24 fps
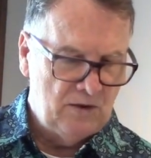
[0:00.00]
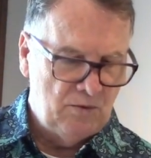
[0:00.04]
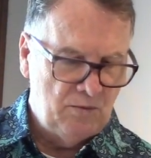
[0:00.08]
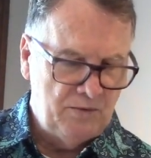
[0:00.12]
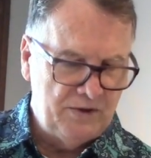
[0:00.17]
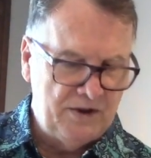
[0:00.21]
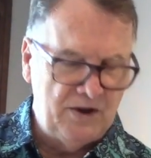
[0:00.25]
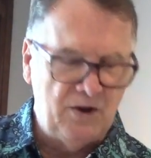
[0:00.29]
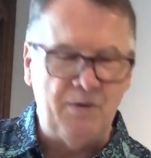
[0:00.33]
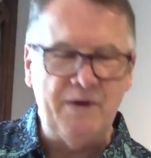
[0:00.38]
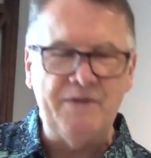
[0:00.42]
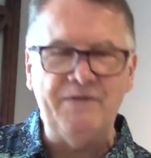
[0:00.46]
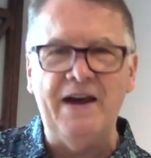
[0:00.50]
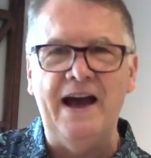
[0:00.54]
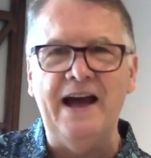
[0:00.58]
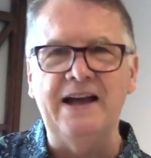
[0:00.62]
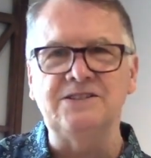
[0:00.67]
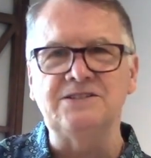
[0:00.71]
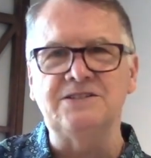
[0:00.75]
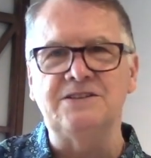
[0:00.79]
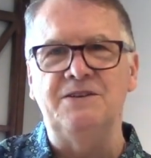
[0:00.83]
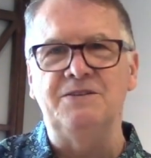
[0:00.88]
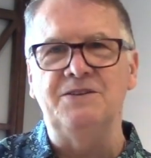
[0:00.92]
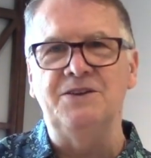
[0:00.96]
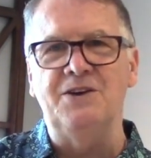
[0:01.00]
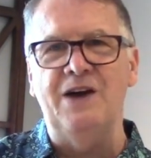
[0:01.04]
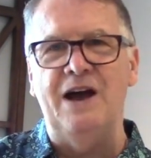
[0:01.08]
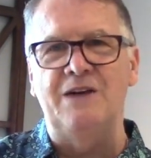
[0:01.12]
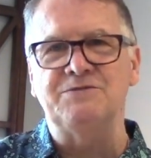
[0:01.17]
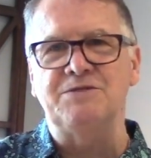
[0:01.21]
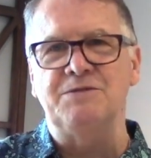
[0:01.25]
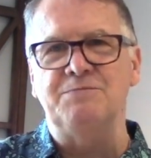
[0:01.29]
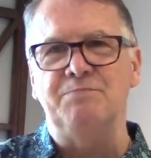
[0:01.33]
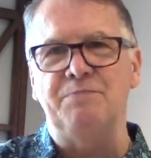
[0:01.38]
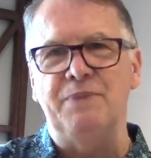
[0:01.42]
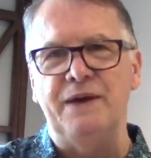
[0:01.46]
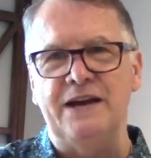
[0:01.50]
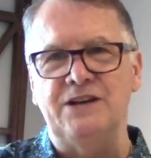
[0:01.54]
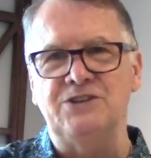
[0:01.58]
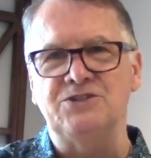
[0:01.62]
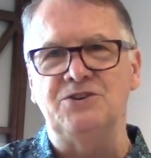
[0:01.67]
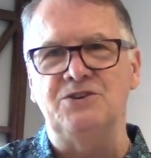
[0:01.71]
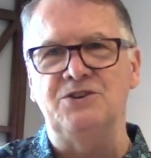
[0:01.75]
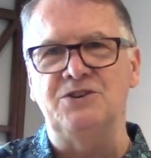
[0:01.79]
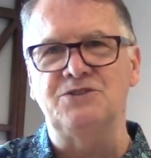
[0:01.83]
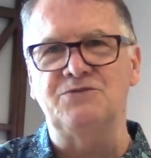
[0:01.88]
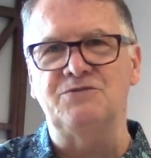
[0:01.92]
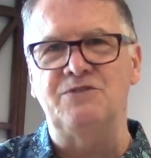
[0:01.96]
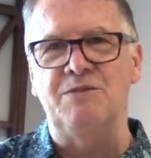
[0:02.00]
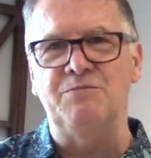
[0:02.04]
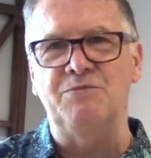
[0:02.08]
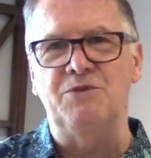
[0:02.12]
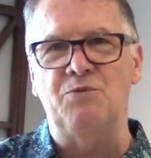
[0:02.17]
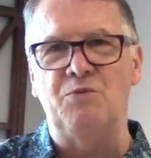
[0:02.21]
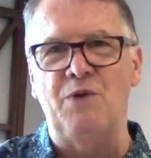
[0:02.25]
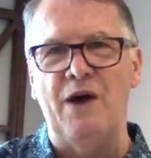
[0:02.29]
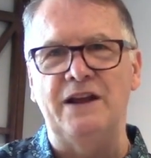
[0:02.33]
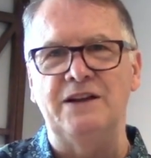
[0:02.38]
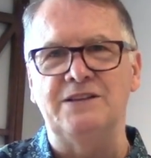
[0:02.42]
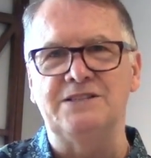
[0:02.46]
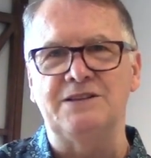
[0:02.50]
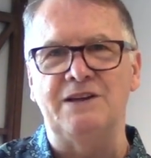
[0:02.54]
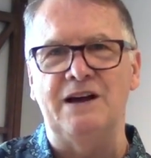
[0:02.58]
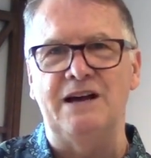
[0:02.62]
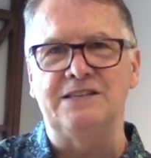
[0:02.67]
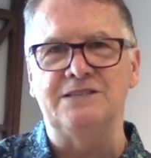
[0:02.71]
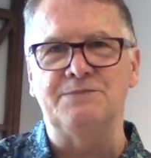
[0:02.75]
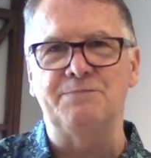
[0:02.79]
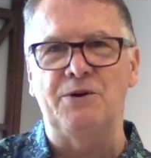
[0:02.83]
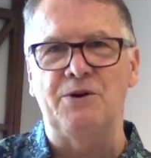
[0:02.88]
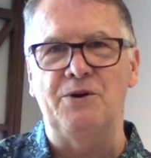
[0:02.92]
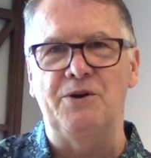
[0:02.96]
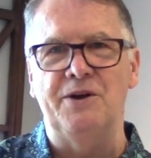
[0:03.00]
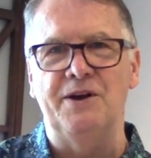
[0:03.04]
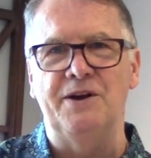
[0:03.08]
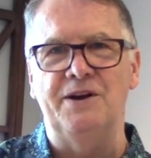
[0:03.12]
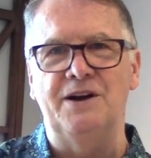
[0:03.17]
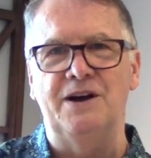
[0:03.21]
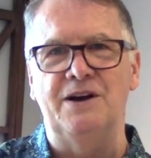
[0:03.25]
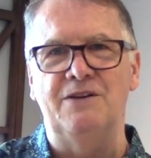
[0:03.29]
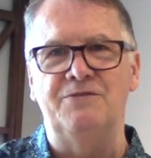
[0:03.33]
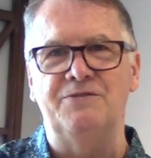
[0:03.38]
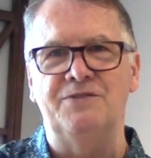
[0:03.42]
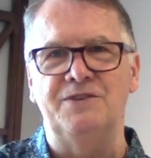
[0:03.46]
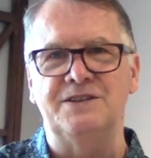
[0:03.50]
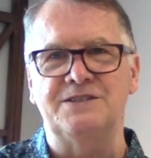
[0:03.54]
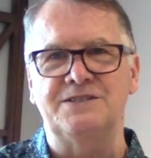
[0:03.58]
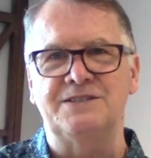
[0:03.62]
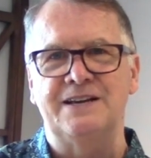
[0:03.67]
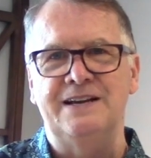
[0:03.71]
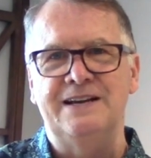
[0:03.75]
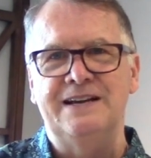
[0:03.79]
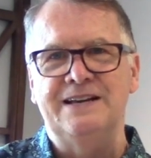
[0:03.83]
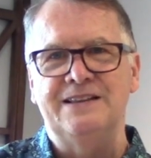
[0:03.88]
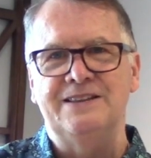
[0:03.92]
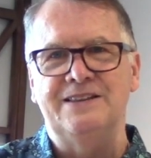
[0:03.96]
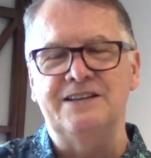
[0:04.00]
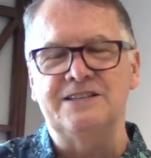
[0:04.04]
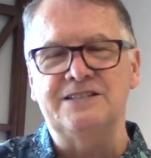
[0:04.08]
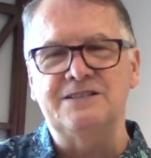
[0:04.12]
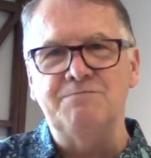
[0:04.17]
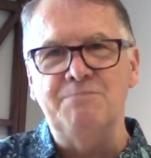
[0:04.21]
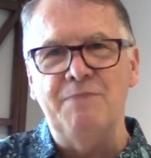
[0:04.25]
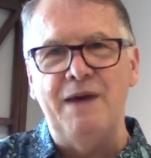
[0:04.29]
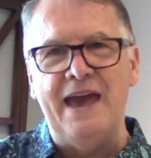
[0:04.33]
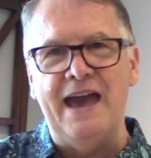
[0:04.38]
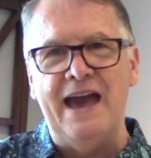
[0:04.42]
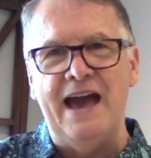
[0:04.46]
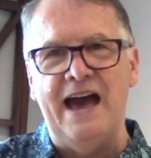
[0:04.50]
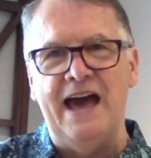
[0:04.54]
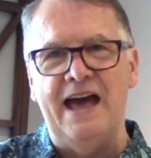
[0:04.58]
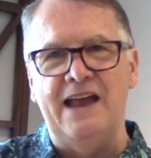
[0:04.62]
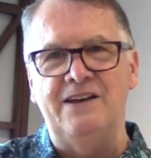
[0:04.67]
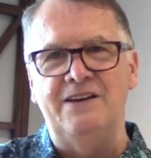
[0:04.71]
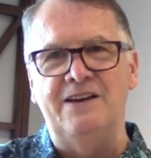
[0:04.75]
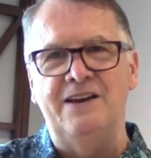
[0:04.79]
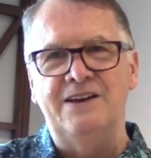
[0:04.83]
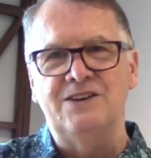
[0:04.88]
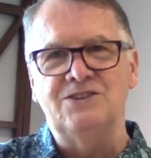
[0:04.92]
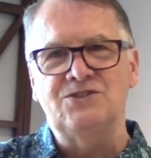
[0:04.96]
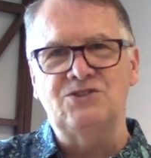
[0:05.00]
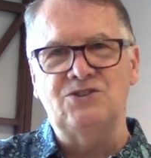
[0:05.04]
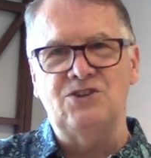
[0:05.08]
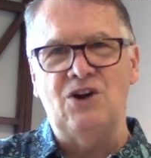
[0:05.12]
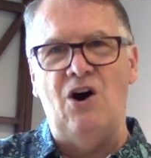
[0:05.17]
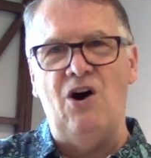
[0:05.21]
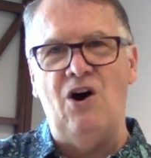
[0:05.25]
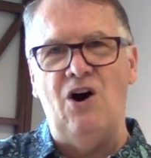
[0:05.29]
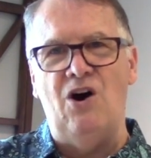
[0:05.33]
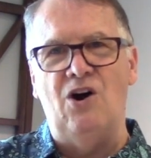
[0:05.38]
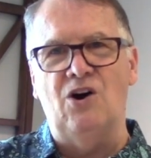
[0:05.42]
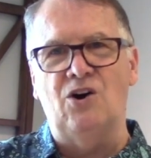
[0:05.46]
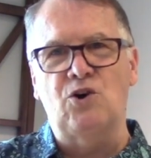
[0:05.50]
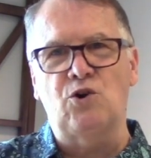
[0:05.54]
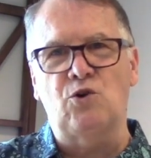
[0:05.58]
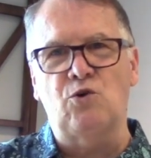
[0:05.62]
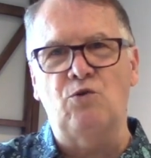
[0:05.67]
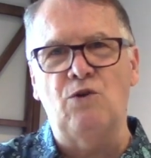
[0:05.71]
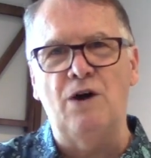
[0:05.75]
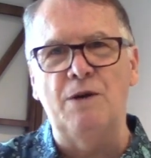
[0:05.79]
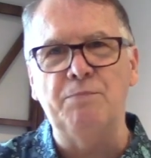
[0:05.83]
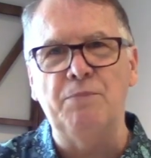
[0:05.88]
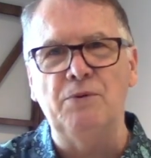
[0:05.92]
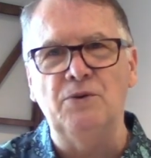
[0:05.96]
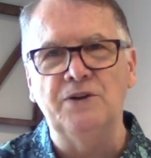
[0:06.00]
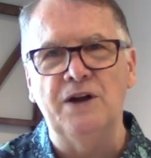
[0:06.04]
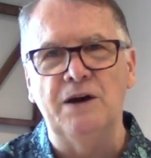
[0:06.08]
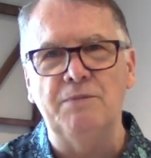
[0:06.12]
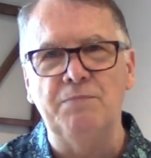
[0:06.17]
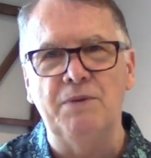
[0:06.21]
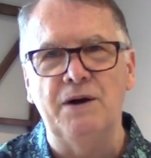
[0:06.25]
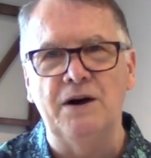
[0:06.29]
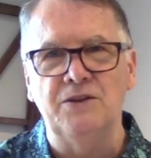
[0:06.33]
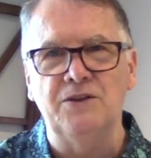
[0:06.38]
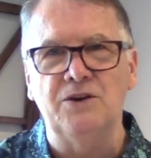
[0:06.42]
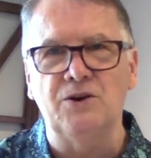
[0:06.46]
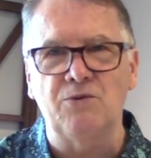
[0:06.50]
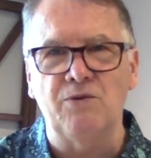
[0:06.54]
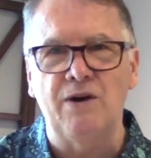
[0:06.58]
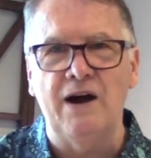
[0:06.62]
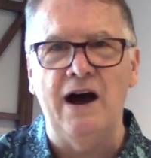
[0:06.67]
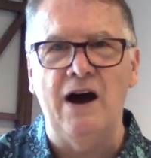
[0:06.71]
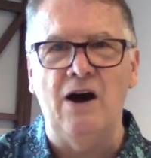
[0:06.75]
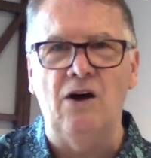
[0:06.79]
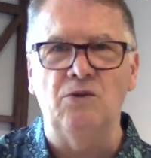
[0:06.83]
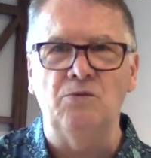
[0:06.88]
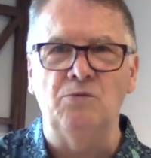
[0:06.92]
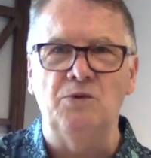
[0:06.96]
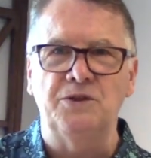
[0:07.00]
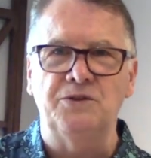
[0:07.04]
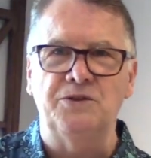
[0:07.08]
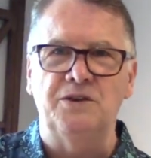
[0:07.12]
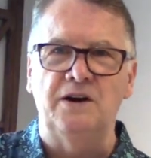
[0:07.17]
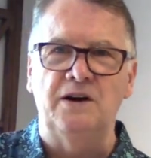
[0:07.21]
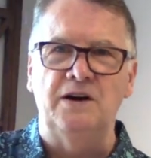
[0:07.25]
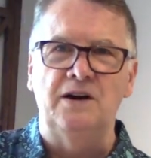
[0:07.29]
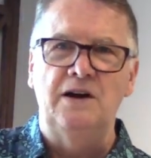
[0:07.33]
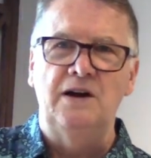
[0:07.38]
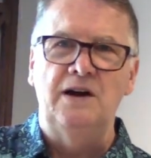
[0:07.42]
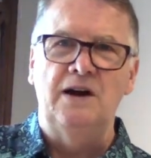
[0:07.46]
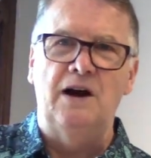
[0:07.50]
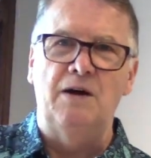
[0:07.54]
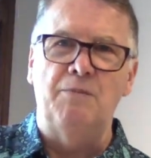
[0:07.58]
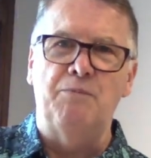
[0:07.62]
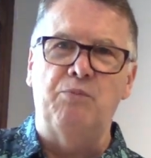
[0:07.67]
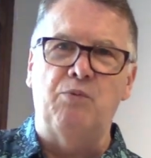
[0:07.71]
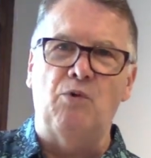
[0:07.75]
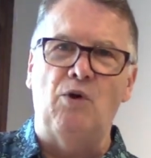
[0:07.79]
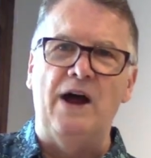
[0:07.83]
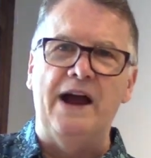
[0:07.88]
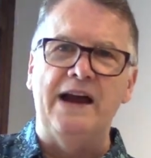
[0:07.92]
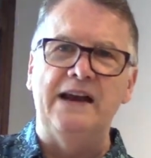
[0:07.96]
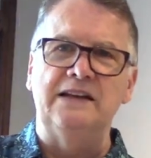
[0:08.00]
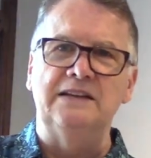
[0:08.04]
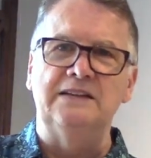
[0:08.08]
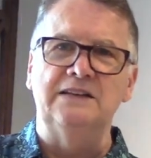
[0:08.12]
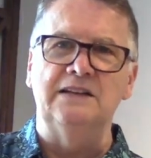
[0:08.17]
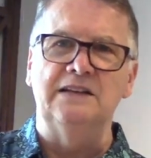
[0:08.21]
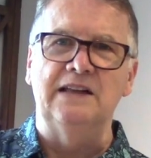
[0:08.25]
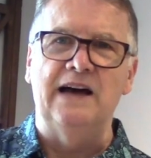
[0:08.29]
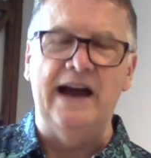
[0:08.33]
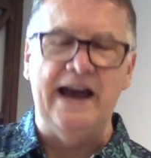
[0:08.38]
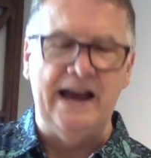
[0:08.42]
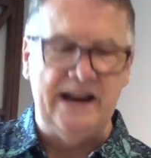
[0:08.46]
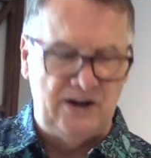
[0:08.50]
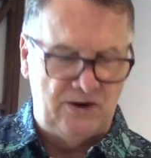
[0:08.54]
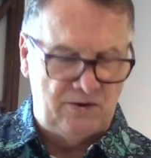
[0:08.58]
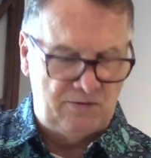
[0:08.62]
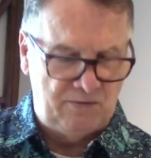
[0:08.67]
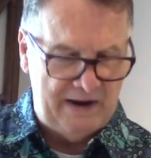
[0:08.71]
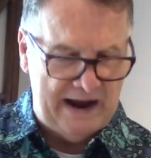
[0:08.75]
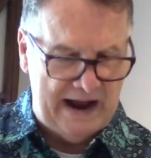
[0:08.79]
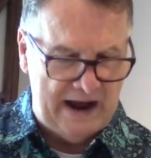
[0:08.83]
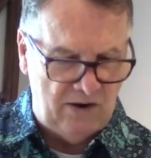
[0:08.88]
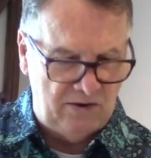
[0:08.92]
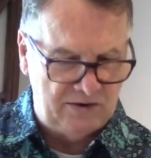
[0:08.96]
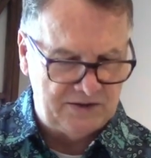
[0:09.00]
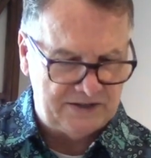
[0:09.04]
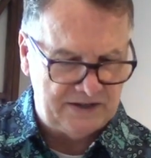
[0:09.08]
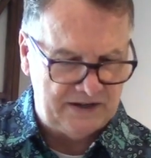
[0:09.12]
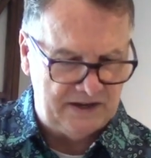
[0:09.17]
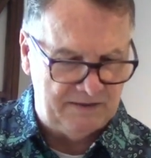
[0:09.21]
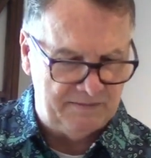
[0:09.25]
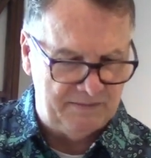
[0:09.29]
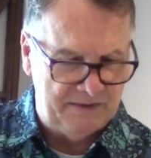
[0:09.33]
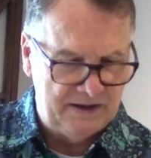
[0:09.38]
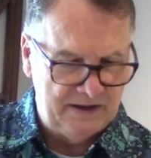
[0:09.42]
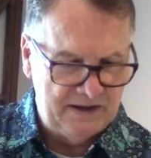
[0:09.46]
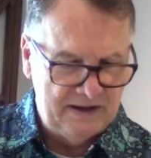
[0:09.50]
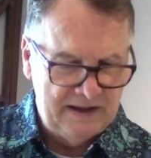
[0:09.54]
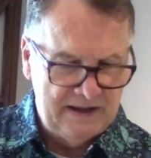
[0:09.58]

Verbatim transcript: you know, we've had some, you have some pictures from the Renaissance period of this, this man, Saul, crumpled up on the ground with a, a bright light around him.